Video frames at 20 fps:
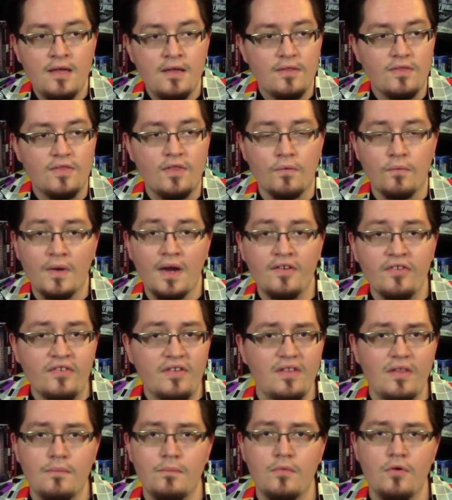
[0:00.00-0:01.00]
the rest
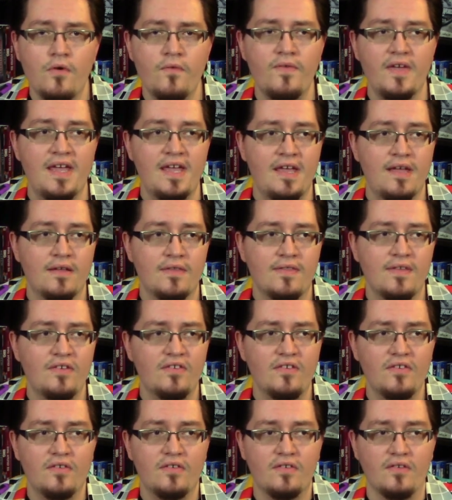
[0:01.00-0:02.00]
of the movie,
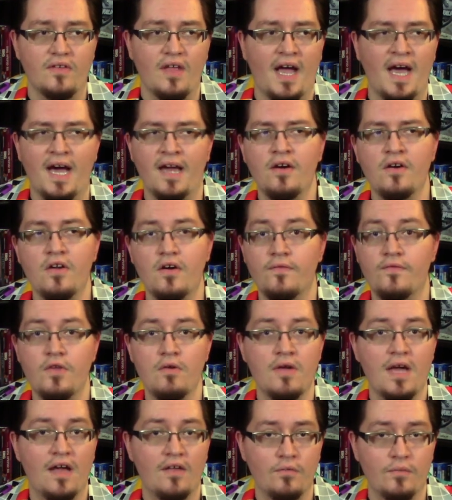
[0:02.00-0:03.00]
I don't know if
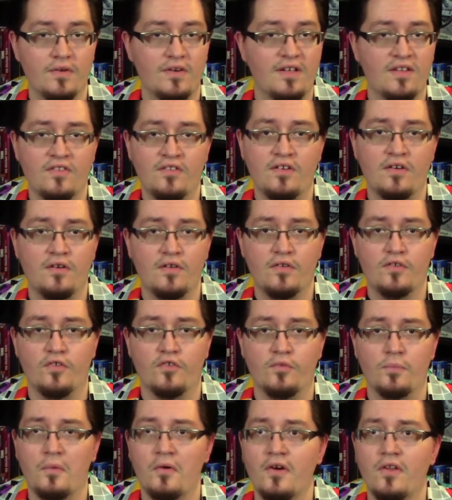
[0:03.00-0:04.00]
you guys would consider this a
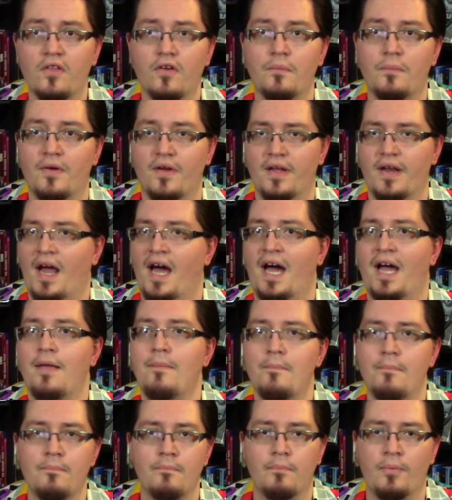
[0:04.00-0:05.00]
spoiler, but
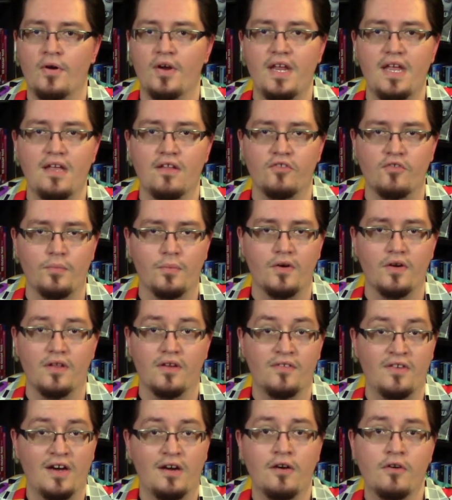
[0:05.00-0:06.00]
I'm putting it in
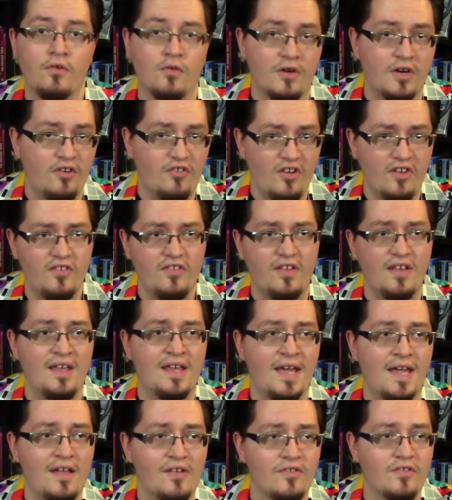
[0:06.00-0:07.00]
spoiler territory just in
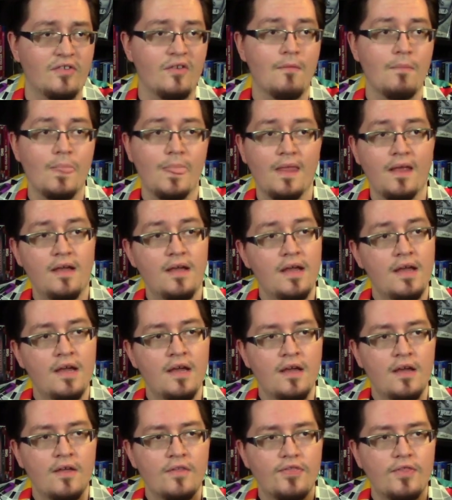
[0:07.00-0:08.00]
case.
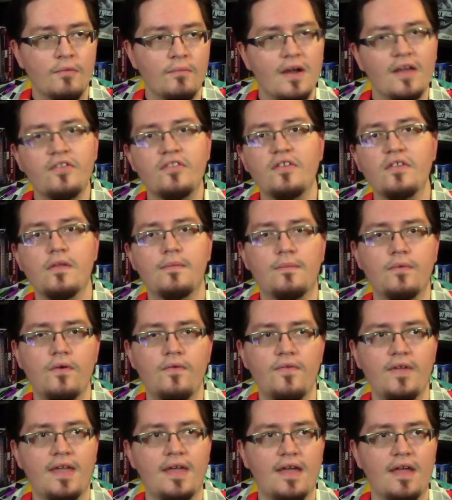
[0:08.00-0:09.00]
The rest of the
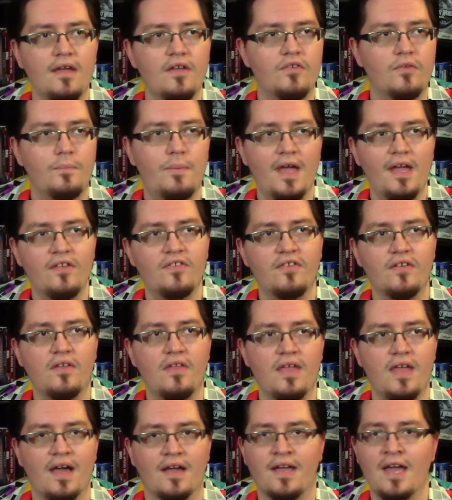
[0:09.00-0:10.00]
movie is
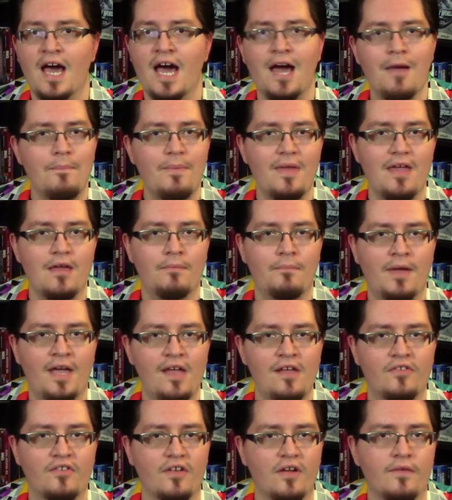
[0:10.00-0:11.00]
basically a copy and
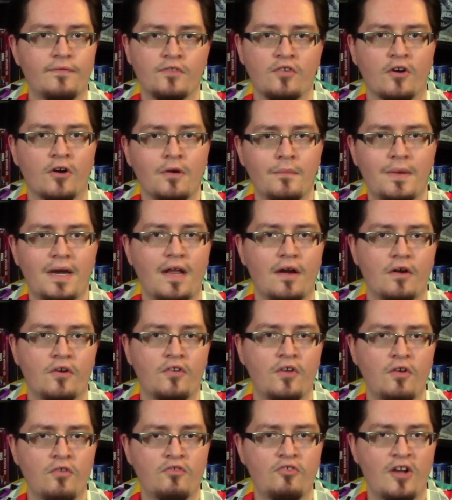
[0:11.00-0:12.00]
paste of Terminator
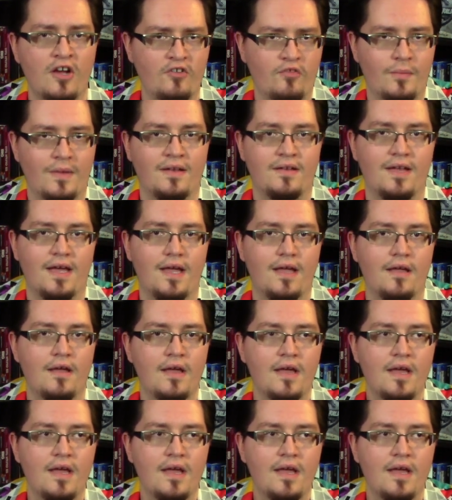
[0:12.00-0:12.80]
2 Judgment Day.